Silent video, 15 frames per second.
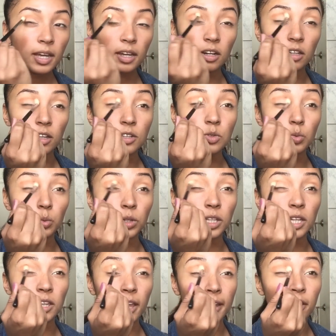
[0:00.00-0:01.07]
Kind of looks
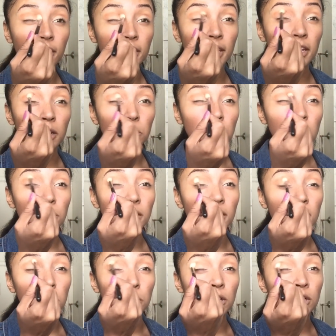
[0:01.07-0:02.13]
really light on camera,
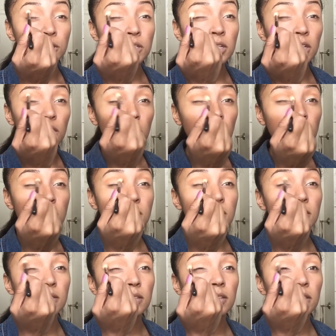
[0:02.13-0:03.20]
but in person it looks
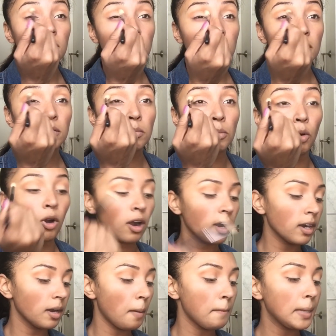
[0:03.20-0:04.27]
more
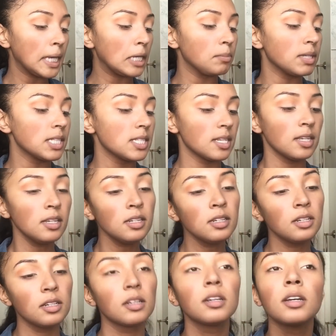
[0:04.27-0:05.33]

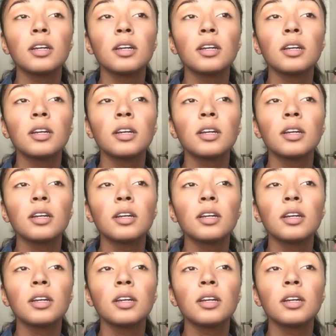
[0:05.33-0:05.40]
pigmented.